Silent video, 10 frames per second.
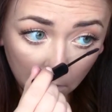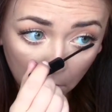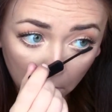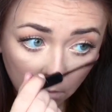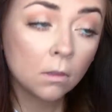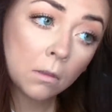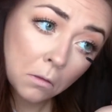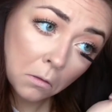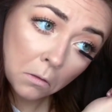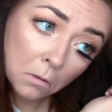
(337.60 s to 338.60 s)

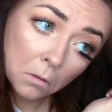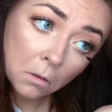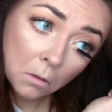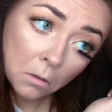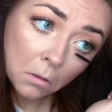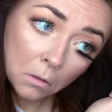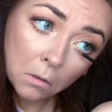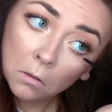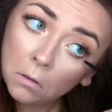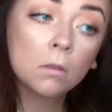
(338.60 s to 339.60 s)

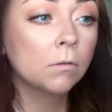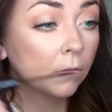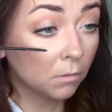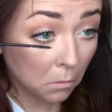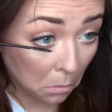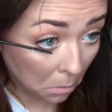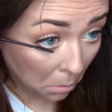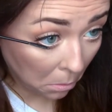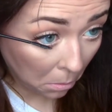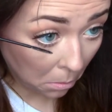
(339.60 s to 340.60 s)

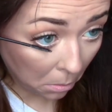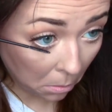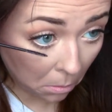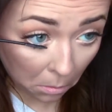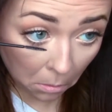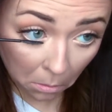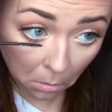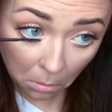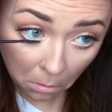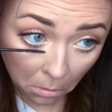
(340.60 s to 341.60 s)

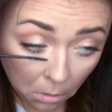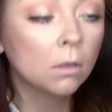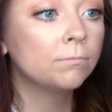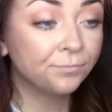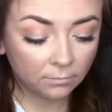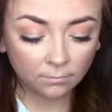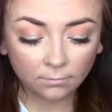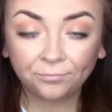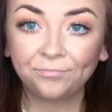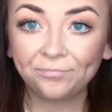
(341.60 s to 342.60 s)

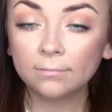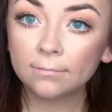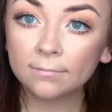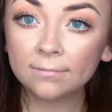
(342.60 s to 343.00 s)
[no speech]